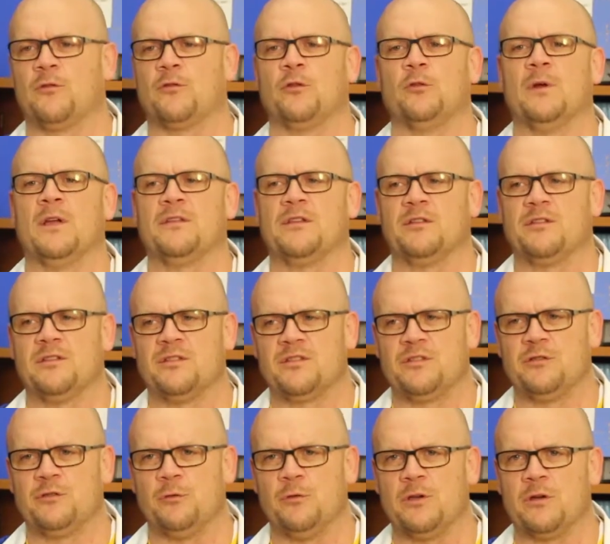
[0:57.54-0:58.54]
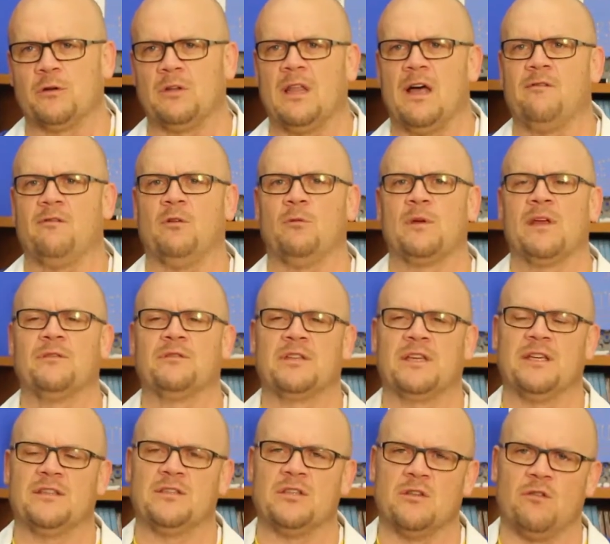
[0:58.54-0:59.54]
through at the two year level? We have
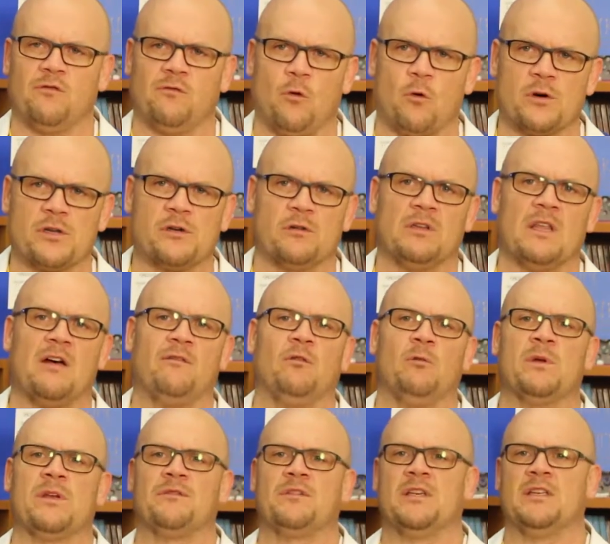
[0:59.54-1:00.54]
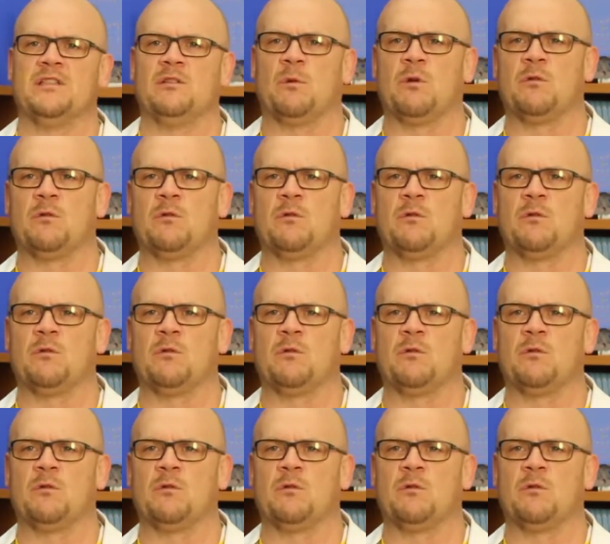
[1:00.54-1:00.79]
kids in the four year level. We have kids that